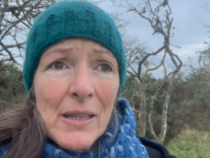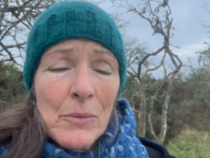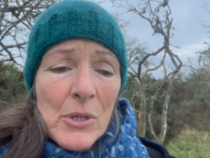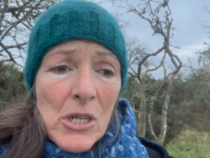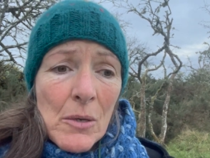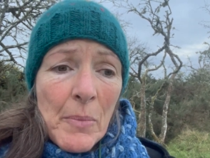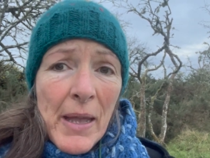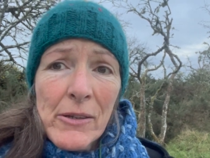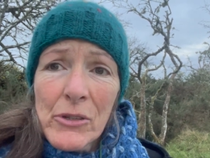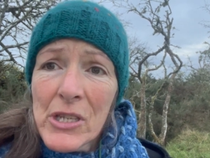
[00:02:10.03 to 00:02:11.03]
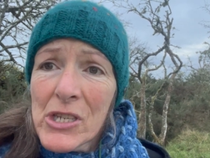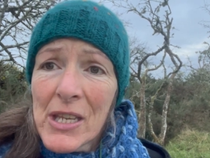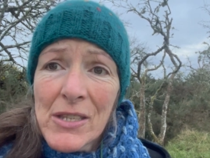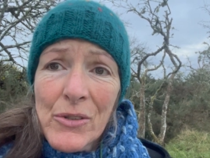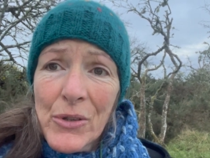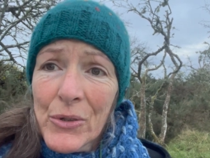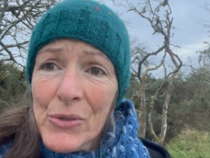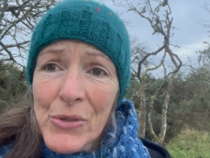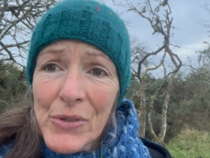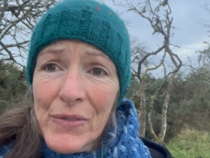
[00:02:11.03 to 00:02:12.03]
in which our biology is doing all
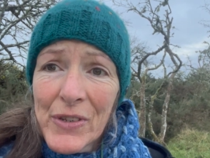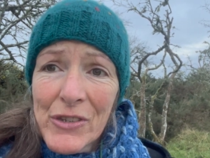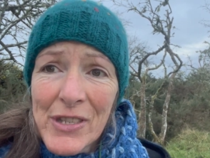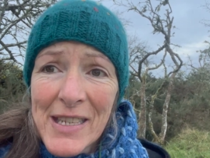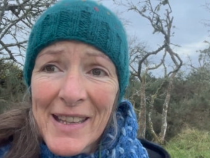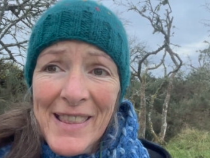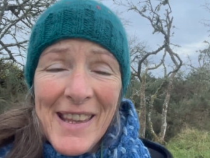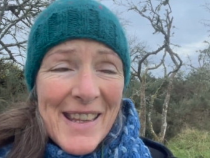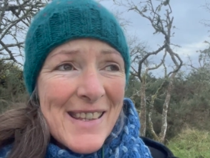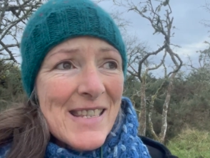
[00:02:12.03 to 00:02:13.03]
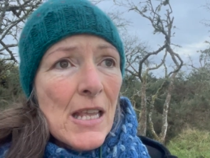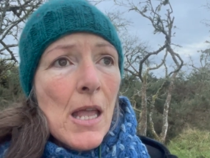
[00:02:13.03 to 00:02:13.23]
sorts of interesting things